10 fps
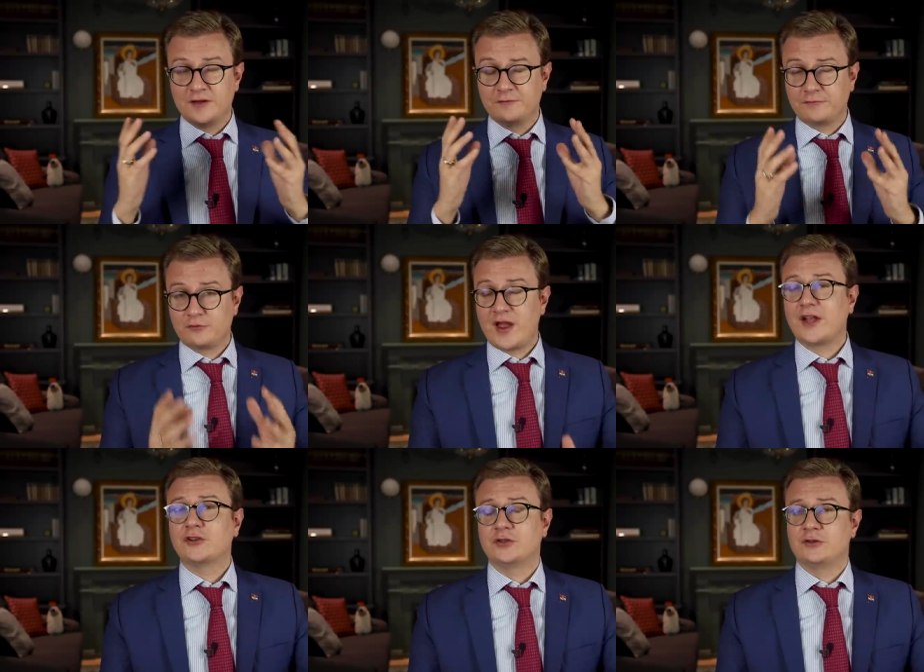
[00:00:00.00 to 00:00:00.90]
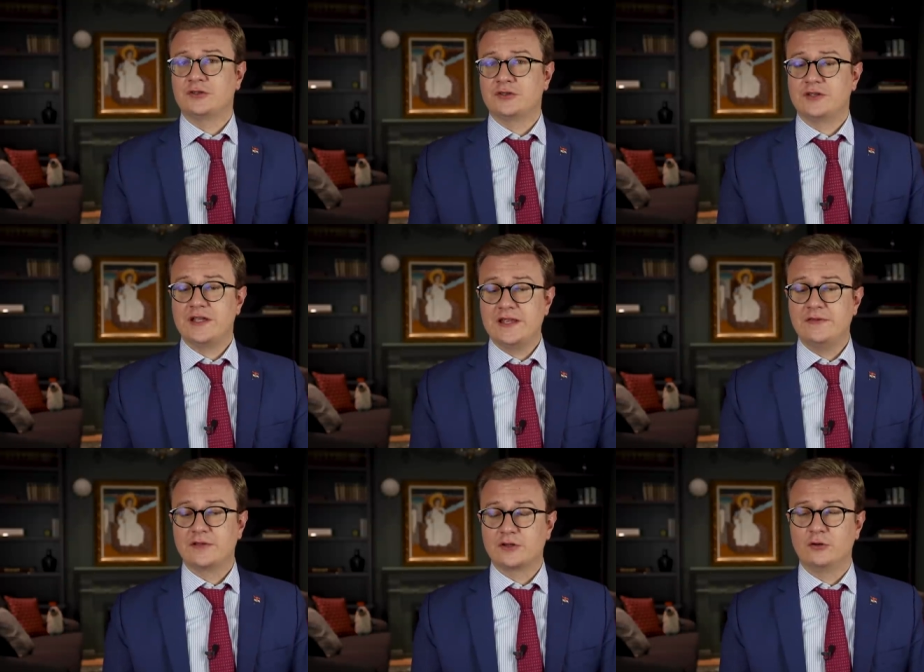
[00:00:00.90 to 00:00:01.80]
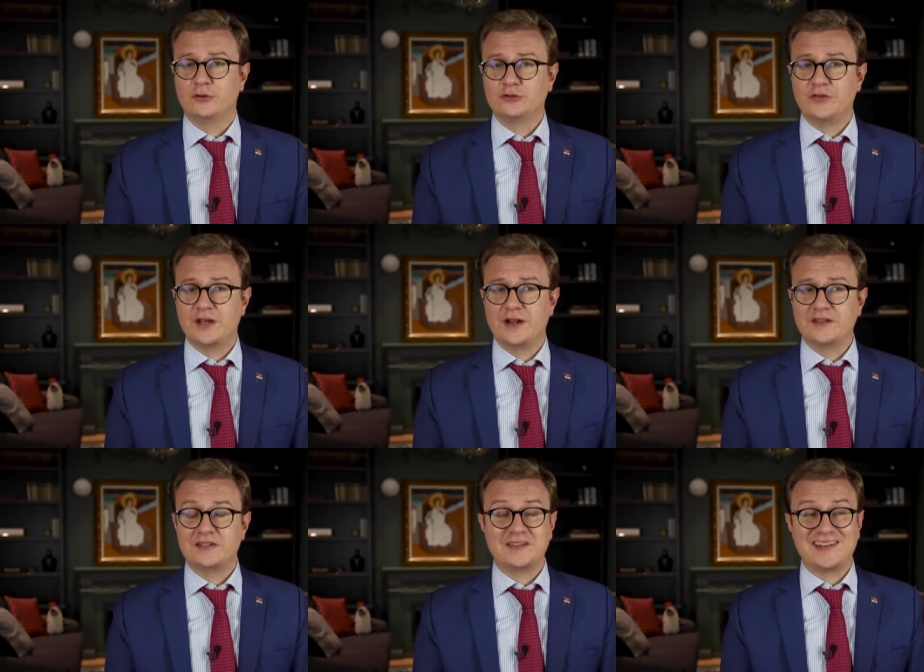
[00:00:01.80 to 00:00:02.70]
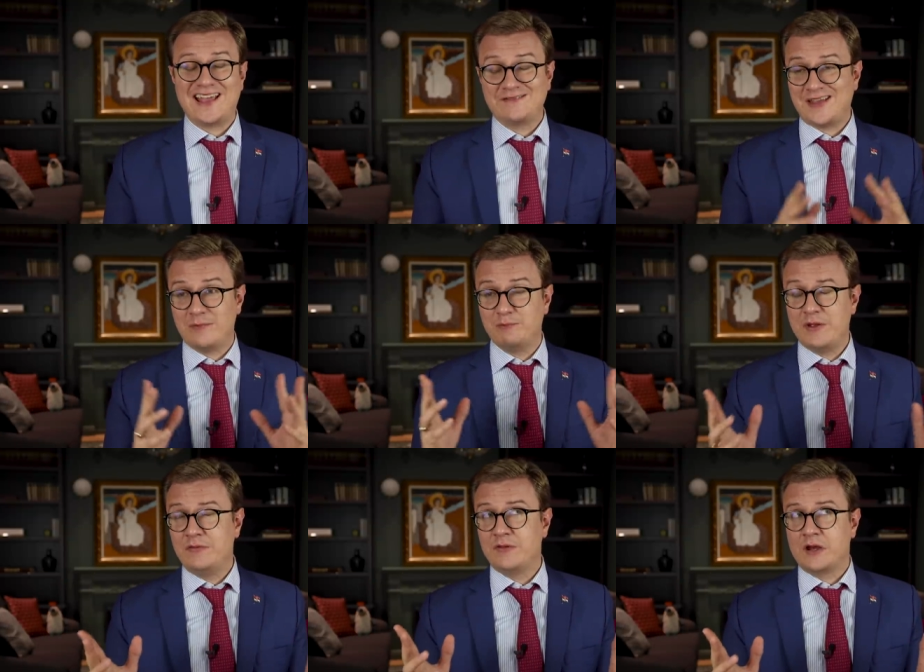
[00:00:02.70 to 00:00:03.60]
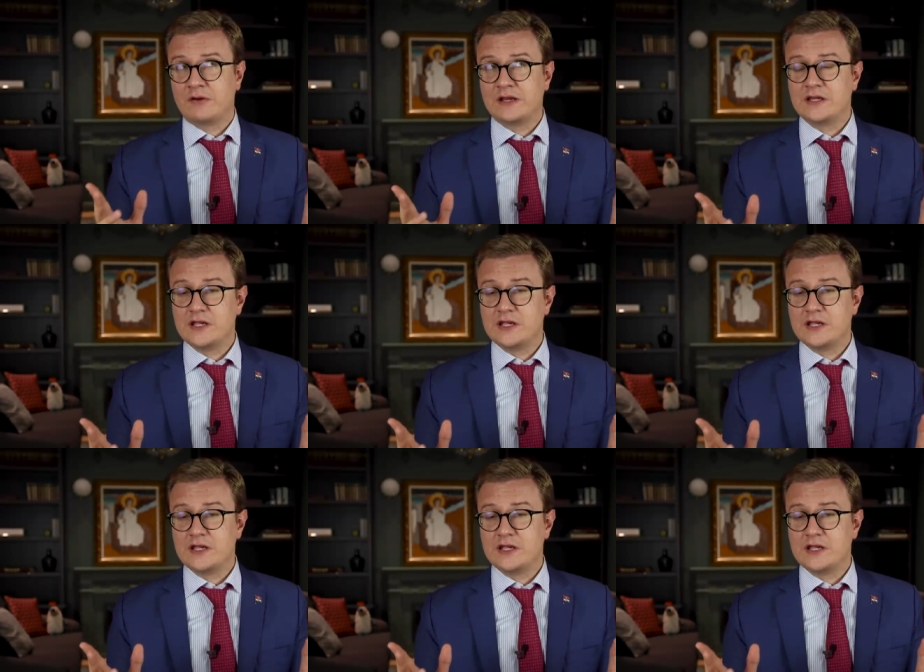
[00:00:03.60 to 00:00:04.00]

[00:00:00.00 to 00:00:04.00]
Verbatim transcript: fractures in the culture in the United States. And I have not been there in